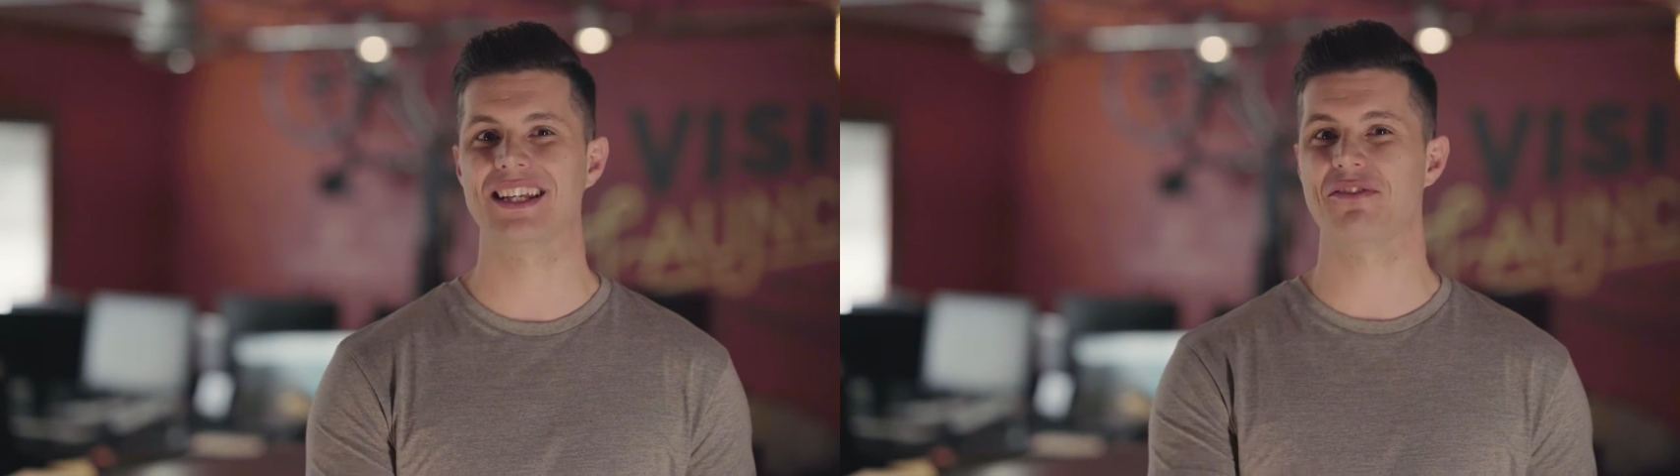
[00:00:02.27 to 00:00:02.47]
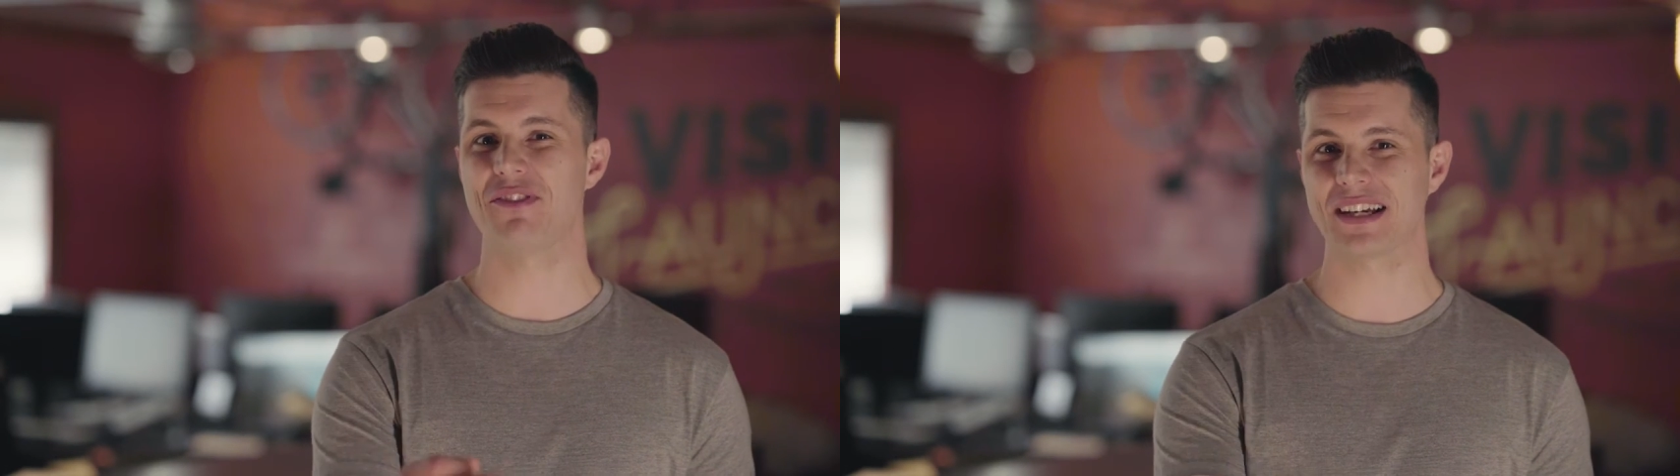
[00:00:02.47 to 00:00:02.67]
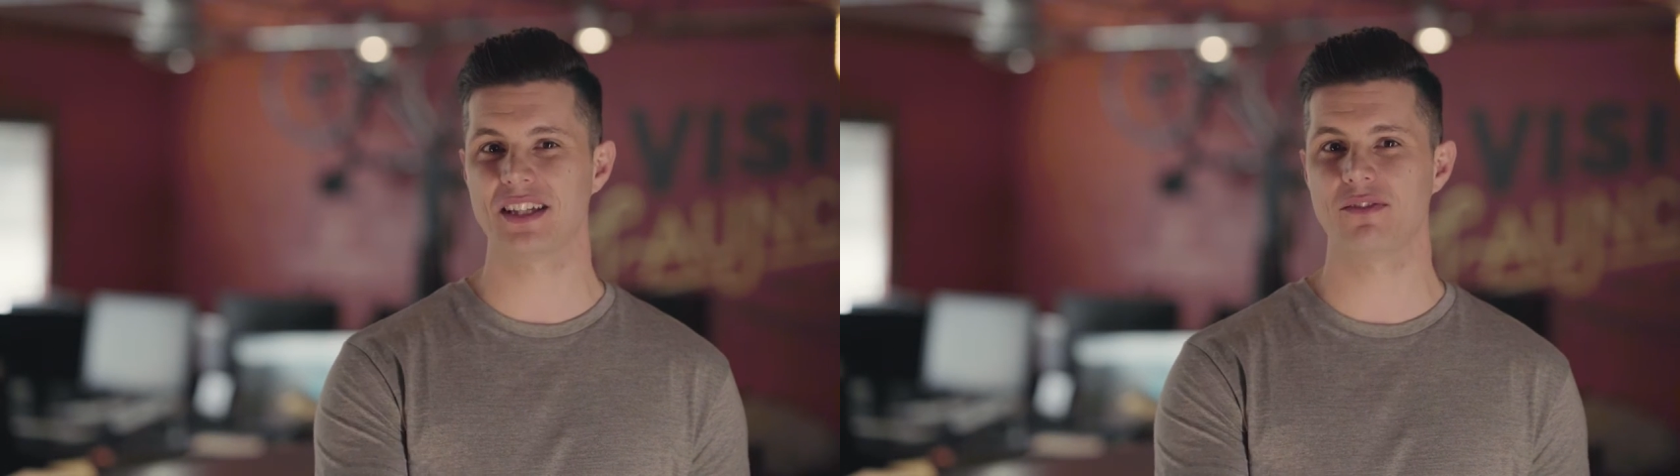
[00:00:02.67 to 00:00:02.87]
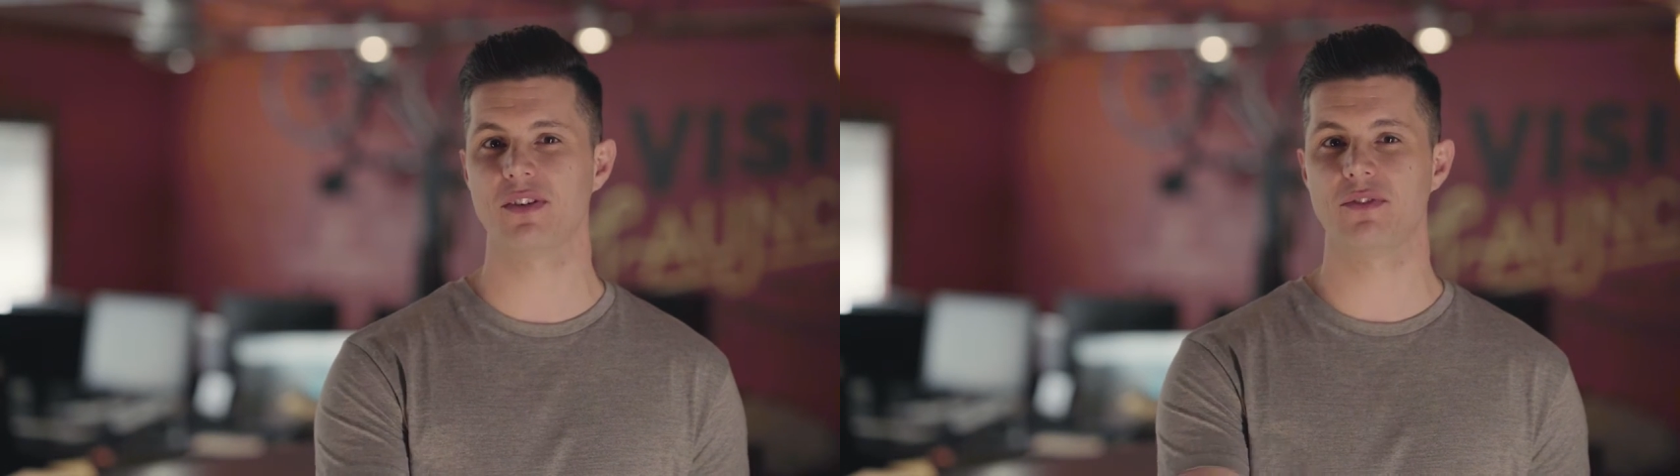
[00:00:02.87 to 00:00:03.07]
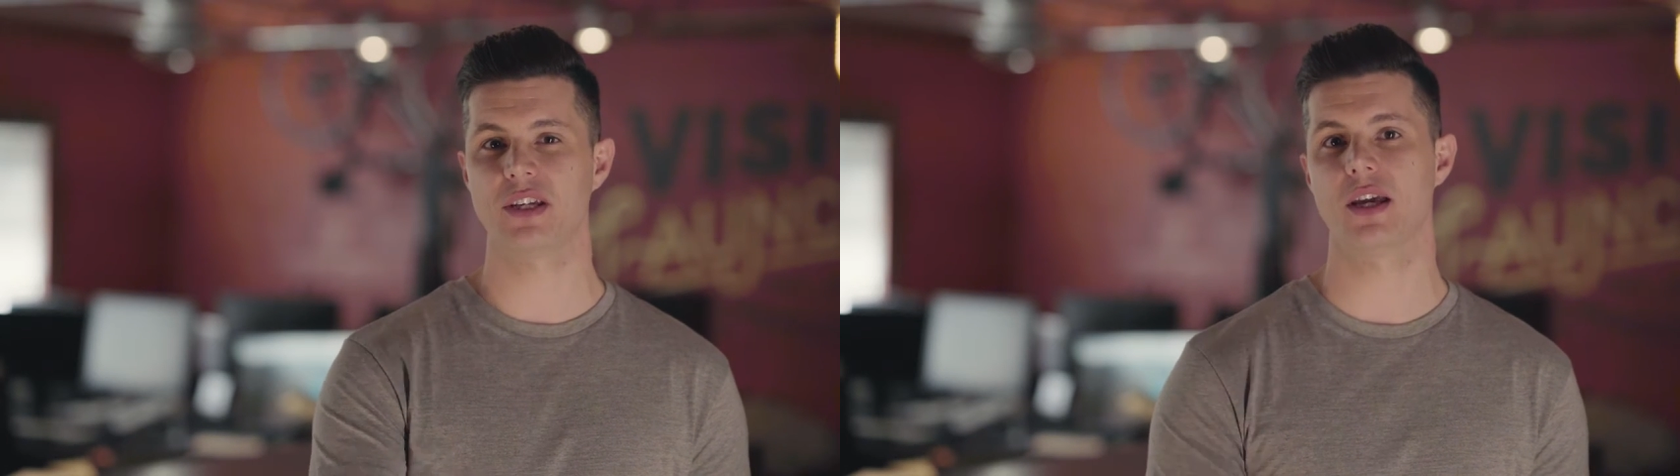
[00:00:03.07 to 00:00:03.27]
an
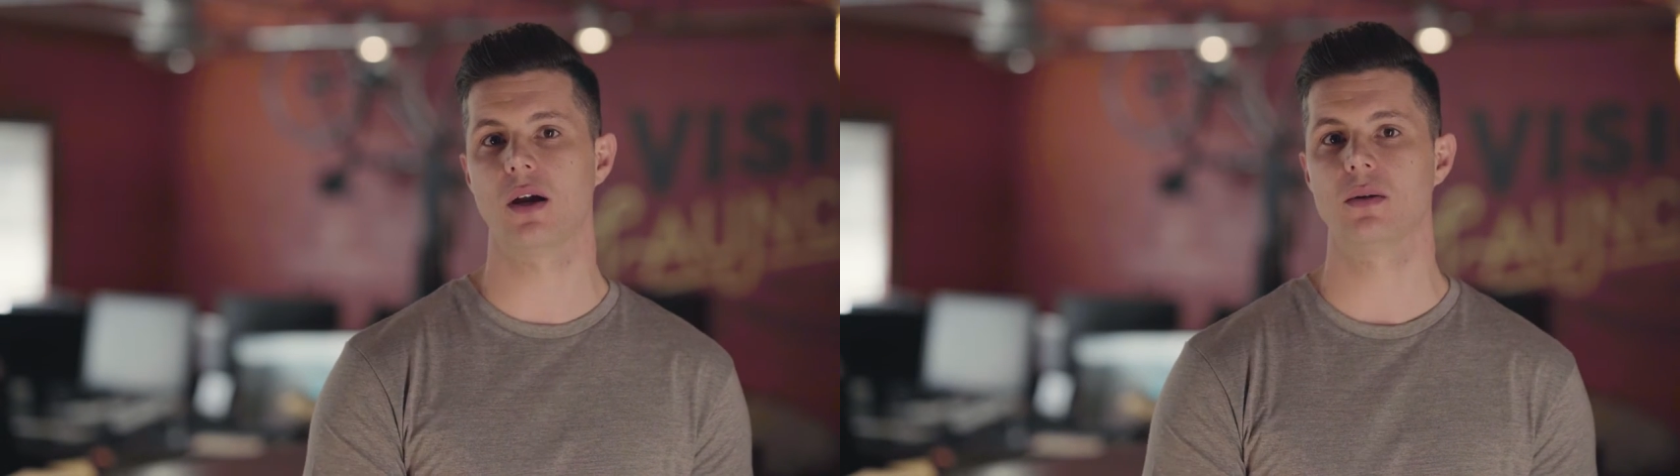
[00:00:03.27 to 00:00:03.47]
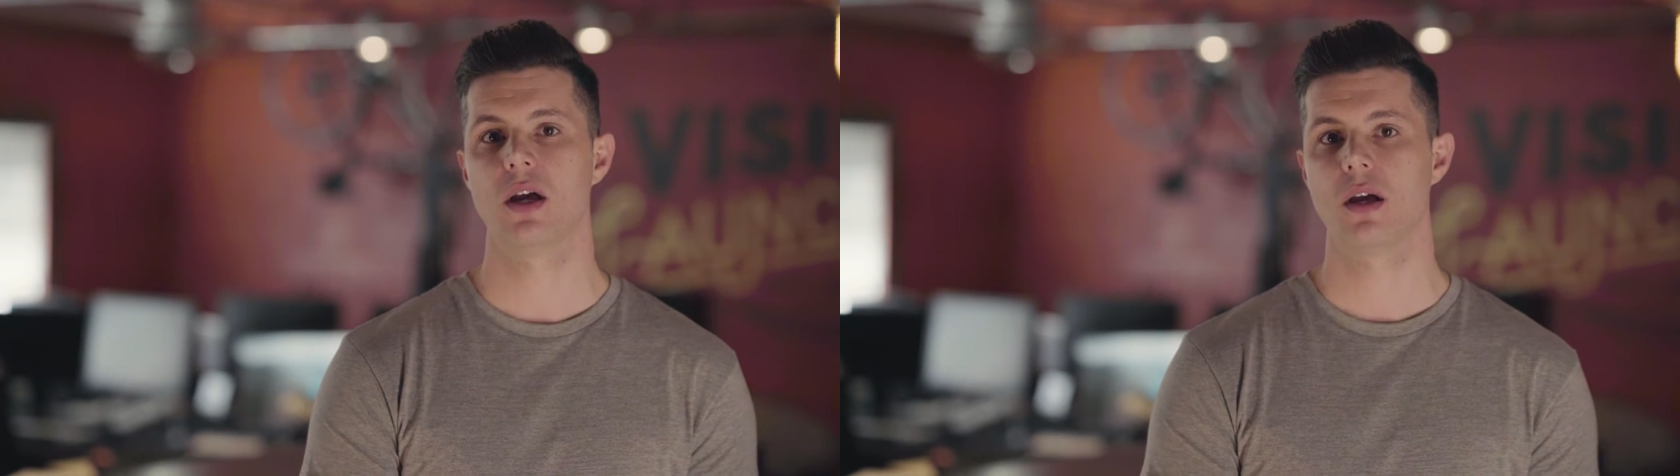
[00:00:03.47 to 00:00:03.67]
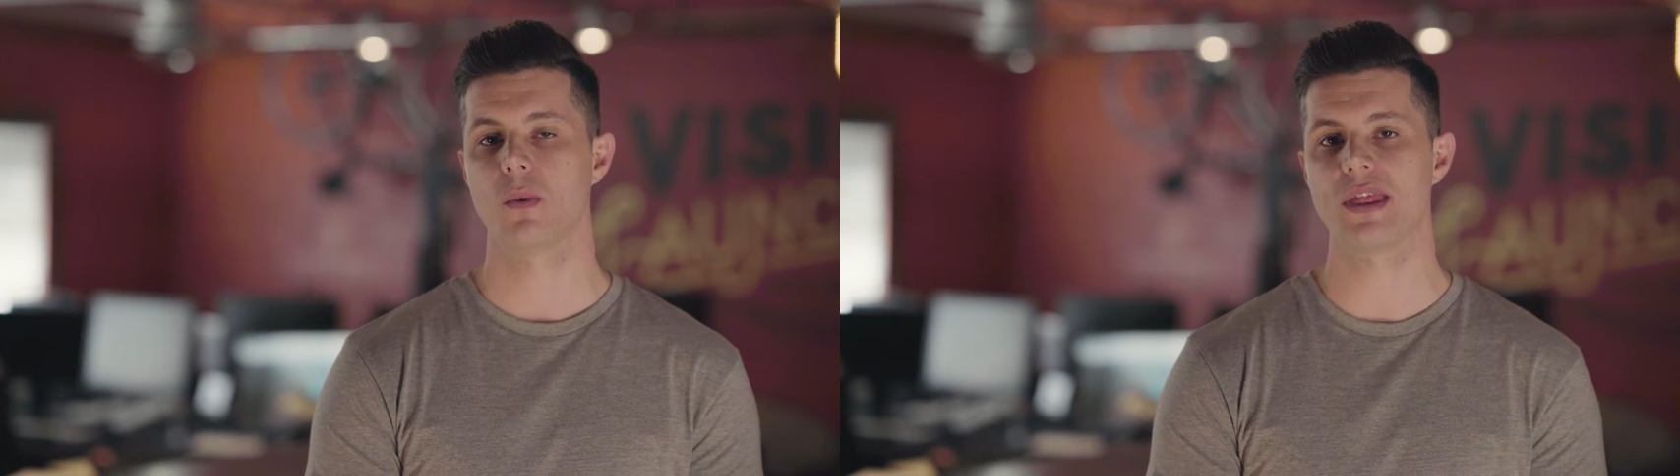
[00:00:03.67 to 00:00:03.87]
effective video